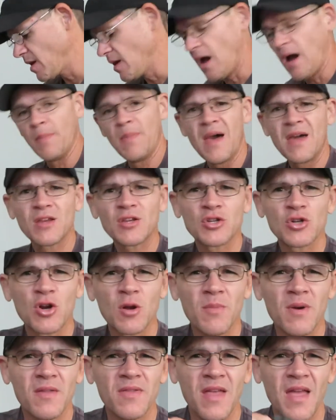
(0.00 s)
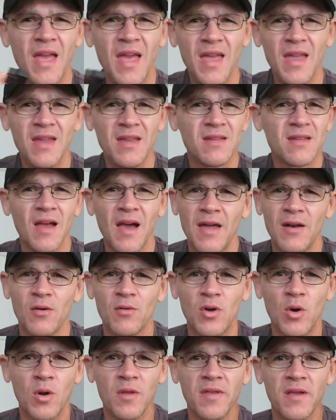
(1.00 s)
I'm not sure about the 8. I don't
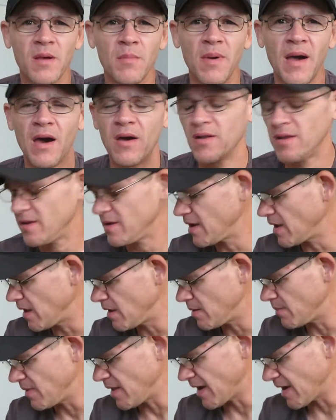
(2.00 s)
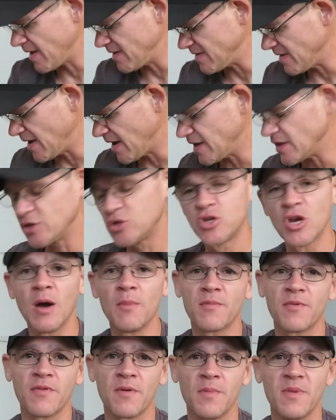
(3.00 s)
know anything about it. Like I said, I
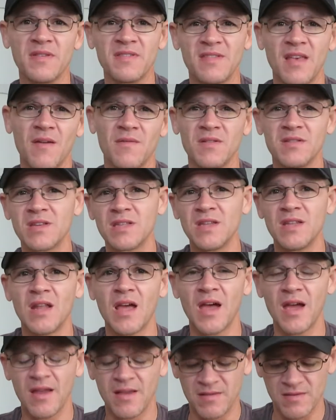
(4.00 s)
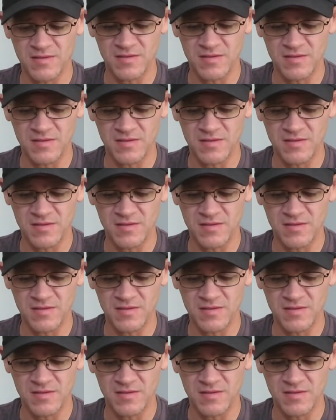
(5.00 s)
jumped from the 7 to the 9.